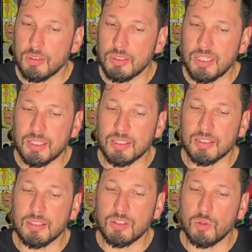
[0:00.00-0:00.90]
this
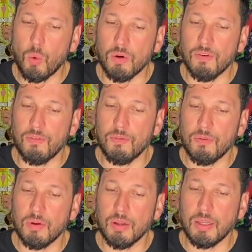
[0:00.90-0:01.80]
sort of
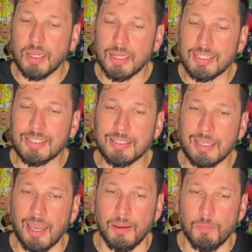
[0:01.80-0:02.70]

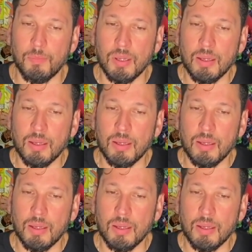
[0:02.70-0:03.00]
escape